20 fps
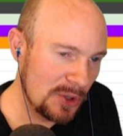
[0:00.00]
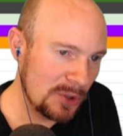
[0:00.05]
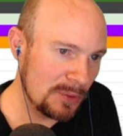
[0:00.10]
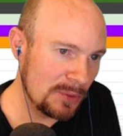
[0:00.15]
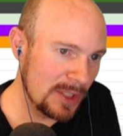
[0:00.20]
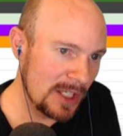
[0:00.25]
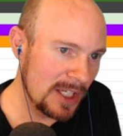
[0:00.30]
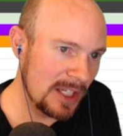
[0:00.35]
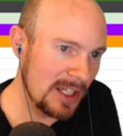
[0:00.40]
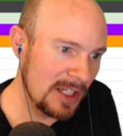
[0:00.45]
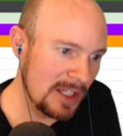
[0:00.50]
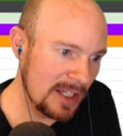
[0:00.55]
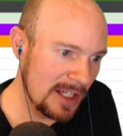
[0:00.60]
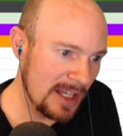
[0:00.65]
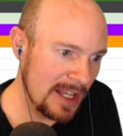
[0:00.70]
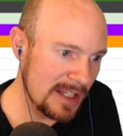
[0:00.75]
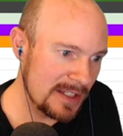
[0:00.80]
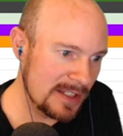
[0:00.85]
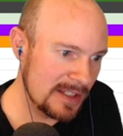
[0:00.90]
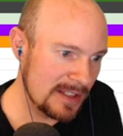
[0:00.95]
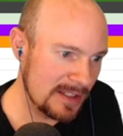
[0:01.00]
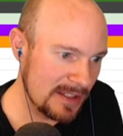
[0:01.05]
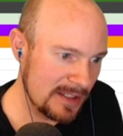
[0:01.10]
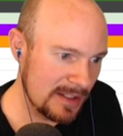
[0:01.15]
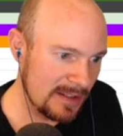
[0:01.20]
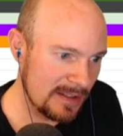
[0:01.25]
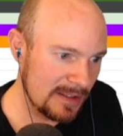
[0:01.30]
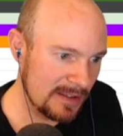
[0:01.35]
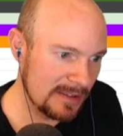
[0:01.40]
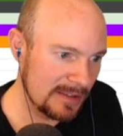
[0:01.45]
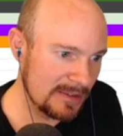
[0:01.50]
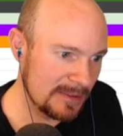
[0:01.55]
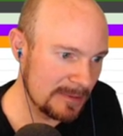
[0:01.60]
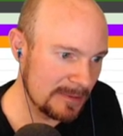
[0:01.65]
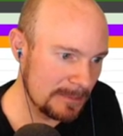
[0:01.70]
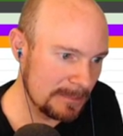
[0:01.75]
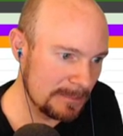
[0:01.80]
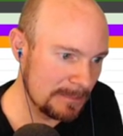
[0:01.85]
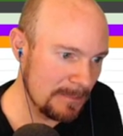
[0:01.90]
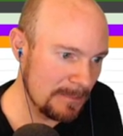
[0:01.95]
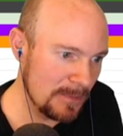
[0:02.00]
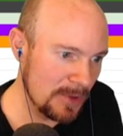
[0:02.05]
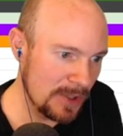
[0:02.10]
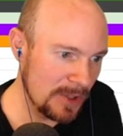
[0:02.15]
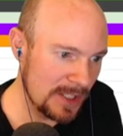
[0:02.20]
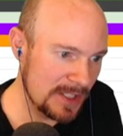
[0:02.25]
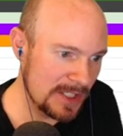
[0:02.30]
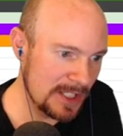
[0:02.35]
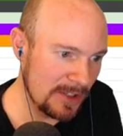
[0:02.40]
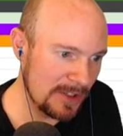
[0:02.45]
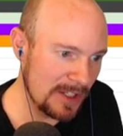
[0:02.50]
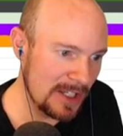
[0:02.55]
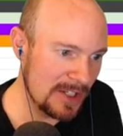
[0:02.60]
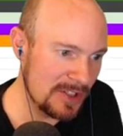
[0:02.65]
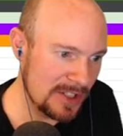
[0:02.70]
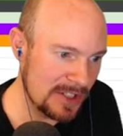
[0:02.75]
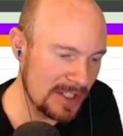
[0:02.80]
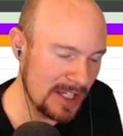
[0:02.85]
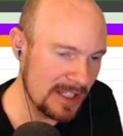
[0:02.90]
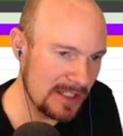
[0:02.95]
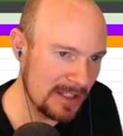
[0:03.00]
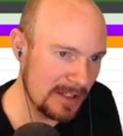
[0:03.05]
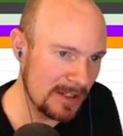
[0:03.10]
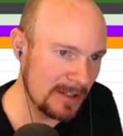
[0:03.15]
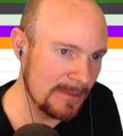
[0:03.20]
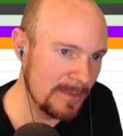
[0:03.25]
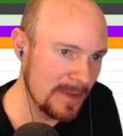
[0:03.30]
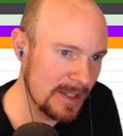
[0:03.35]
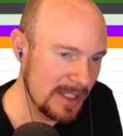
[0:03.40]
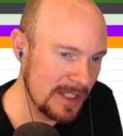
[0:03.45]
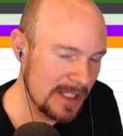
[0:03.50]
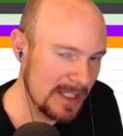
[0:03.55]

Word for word: 3 S You think stealth A is just A tier?